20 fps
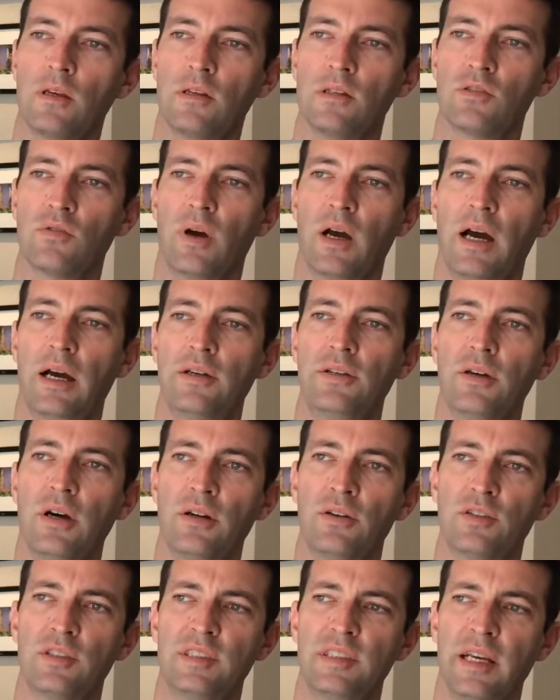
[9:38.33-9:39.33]
So I had to
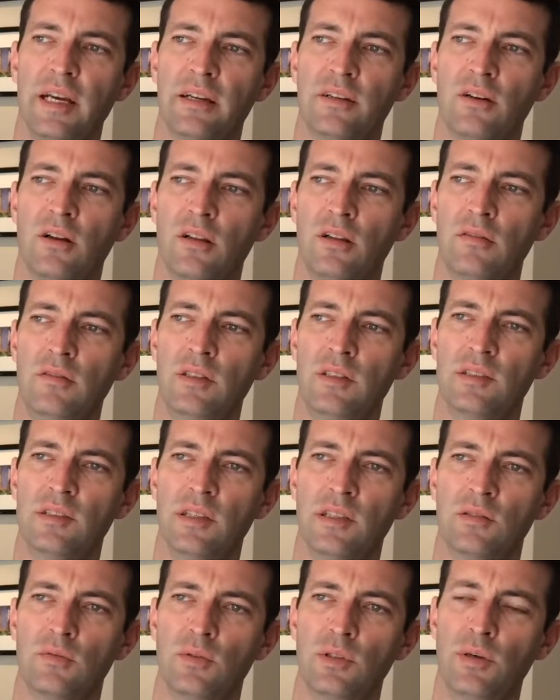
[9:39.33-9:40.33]
understand all of these
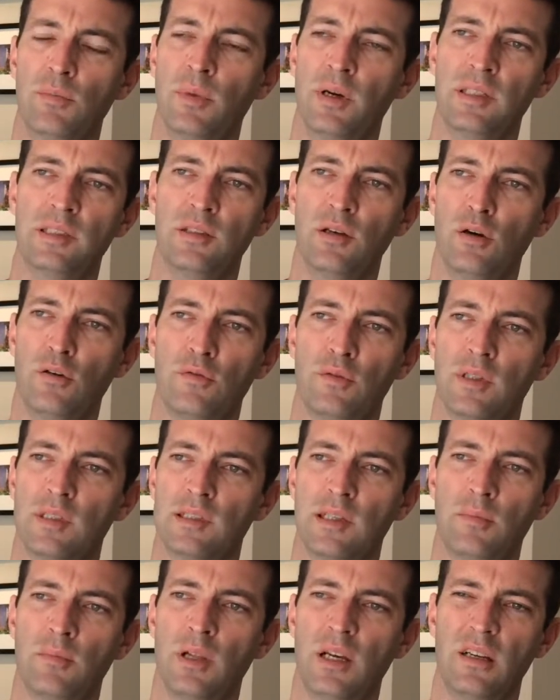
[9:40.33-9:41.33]
things within myself,
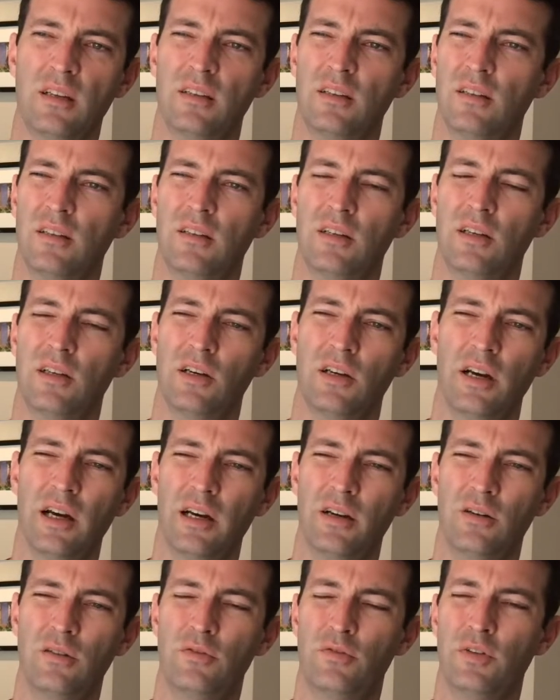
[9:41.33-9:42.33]
because I'm like, I
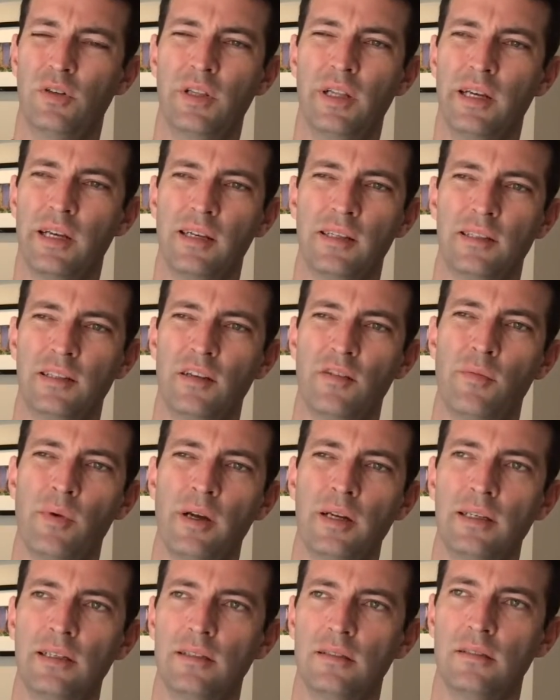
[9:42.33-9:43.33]
don't feel like I save
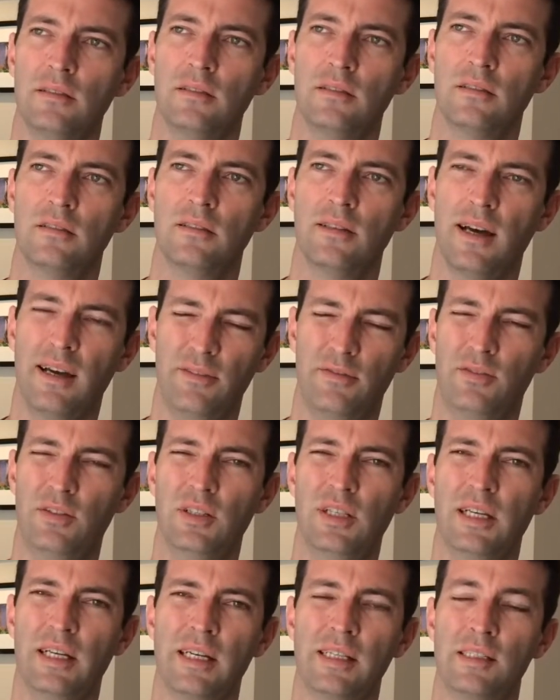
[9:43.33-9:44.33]
money. I feel
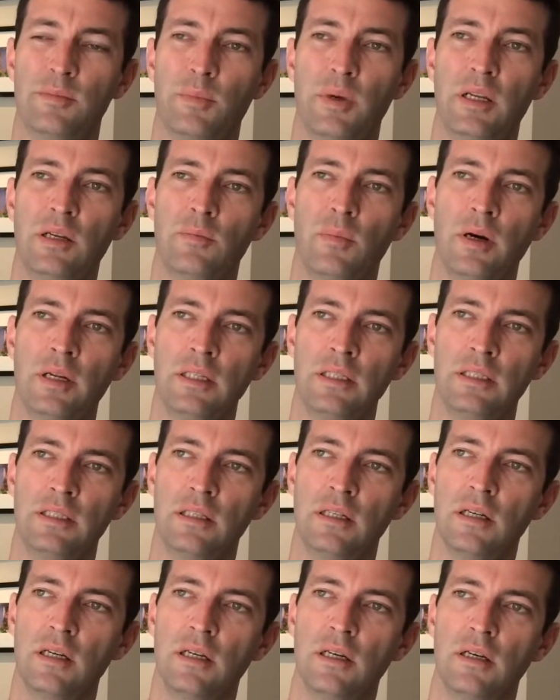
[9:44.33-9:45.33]
like I spend money,
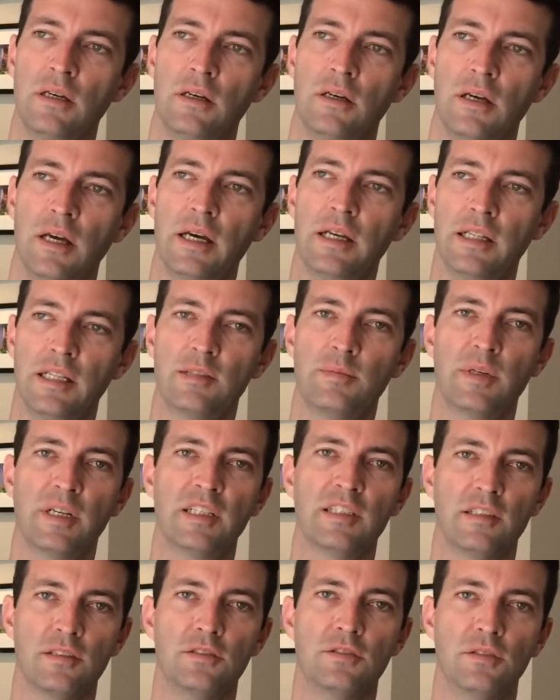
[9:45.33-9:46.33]
and that's
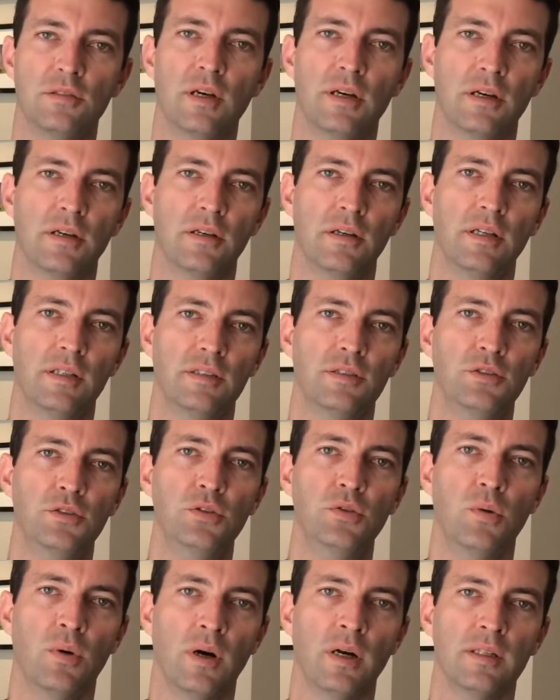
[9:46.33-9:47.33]
because it's
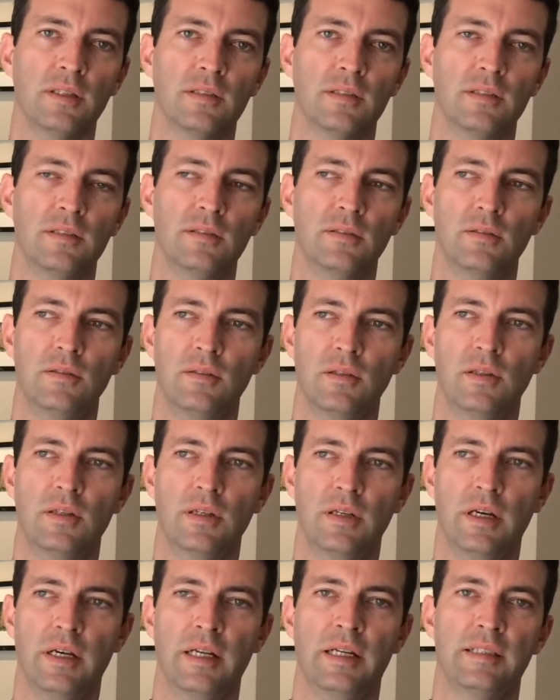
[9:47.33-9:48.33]
nuanced.
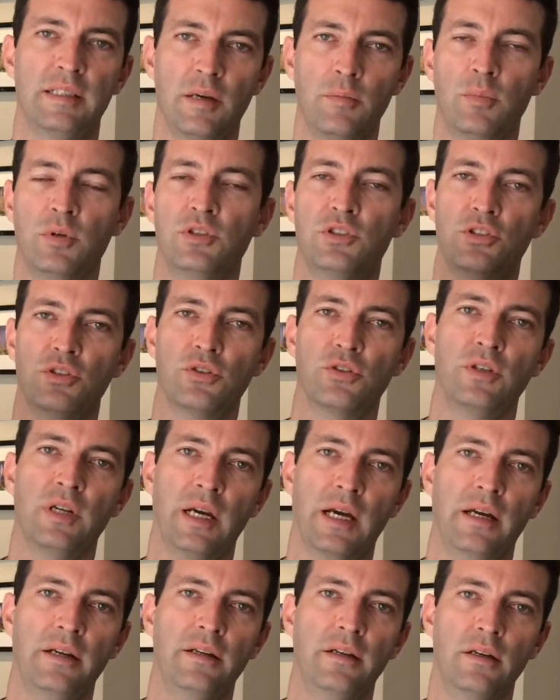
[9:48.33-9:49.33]
And as I matured, I
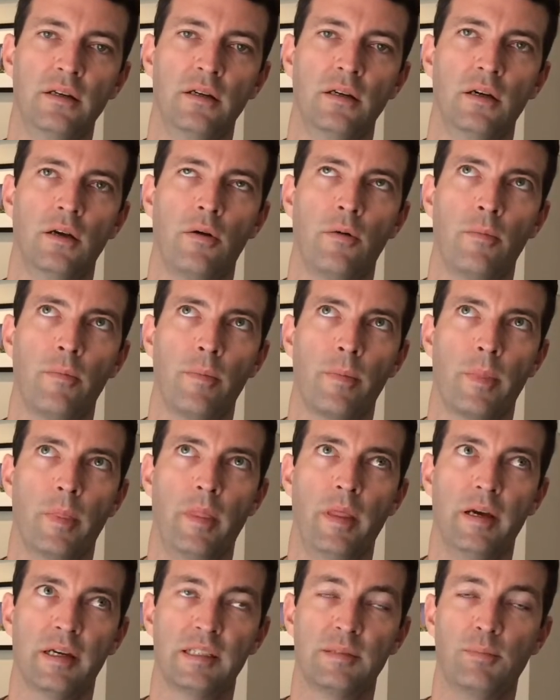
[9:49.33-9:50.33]
had to
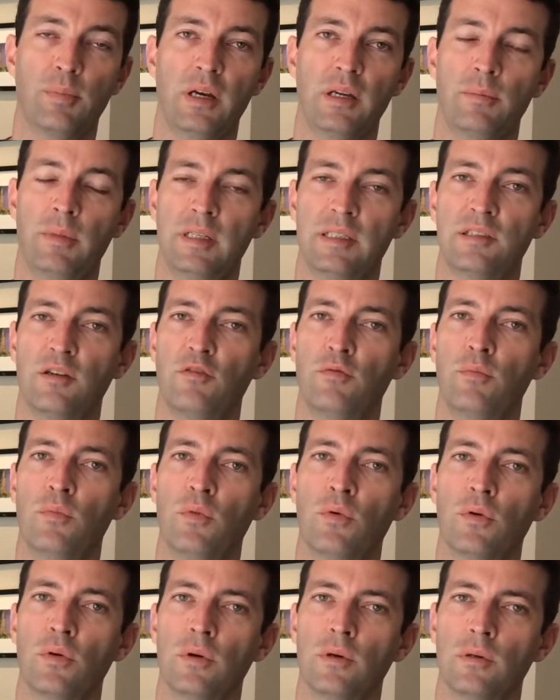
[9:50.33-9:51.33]
explain myself
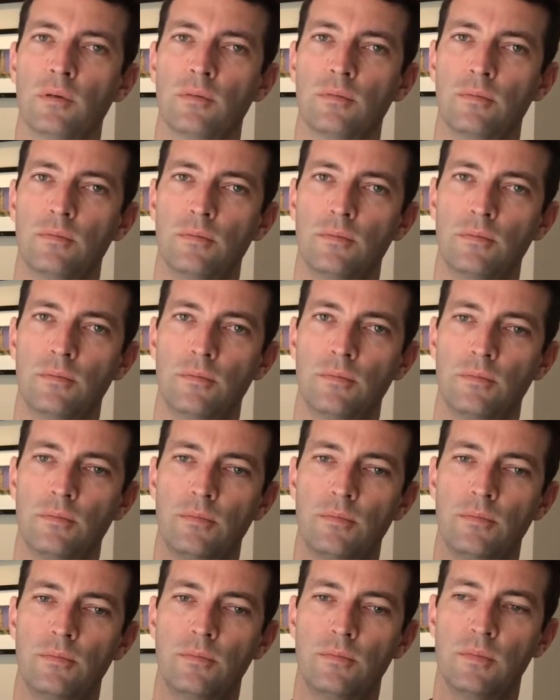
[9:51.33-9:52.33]
more
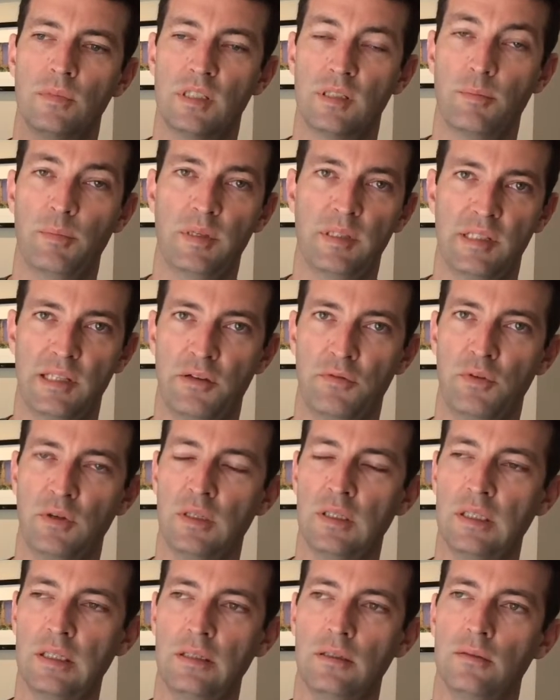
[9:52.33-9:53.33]

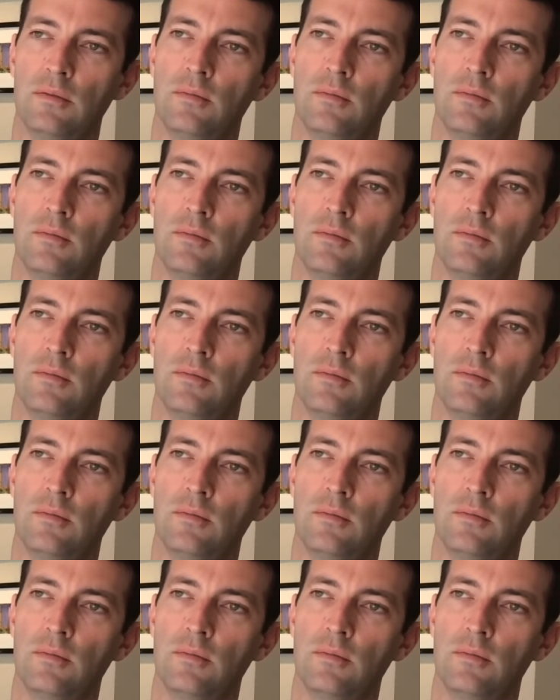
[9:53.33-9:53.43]
specifically.